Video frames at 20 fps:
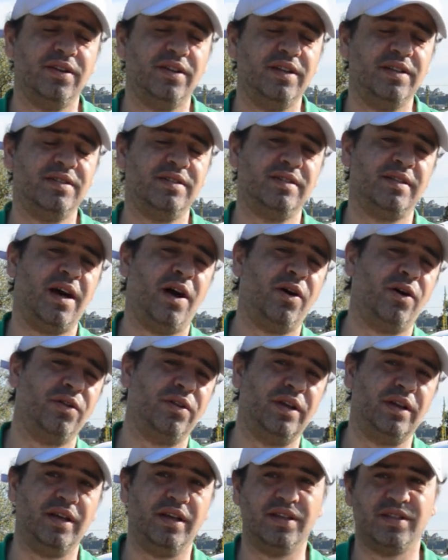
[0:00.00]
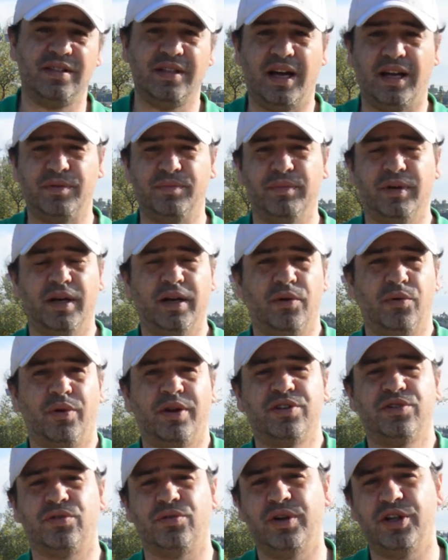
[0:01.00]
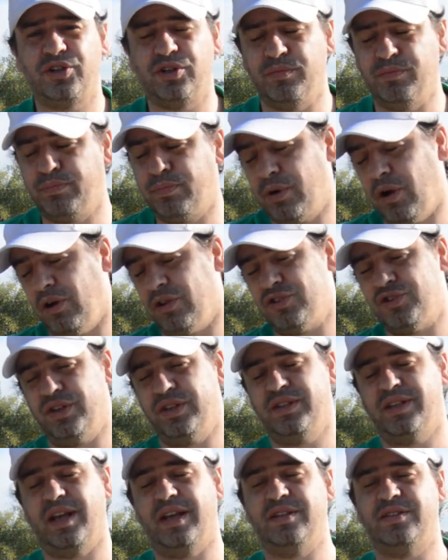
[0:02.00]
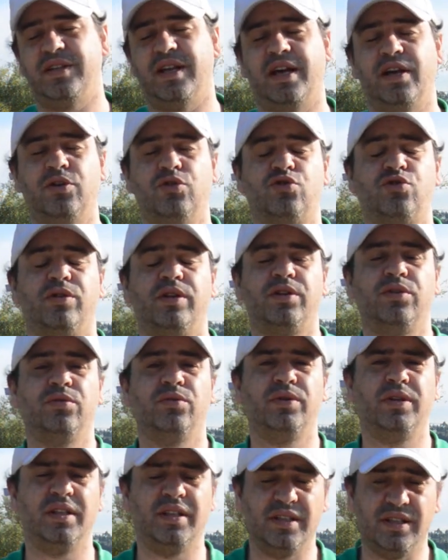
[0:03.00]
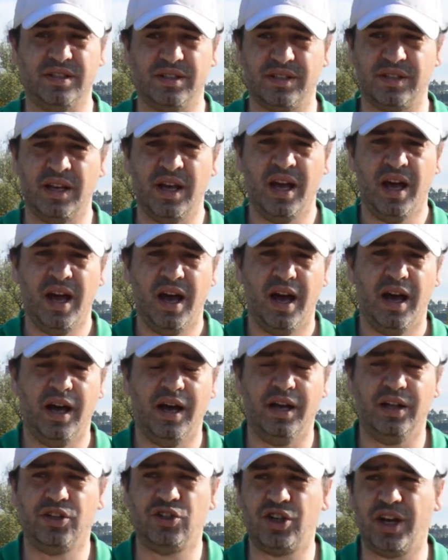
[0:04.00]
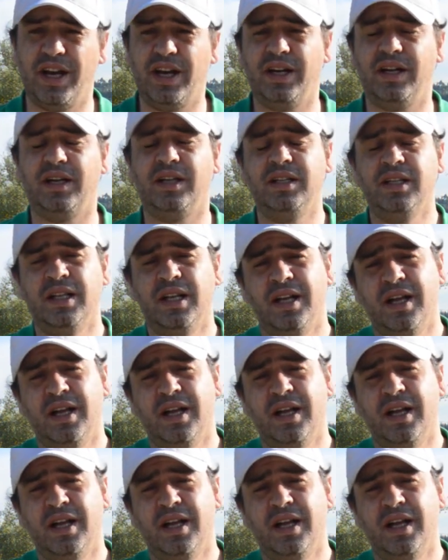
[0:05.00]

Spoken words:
This Audi is not a restoration project as I usually do in this channel.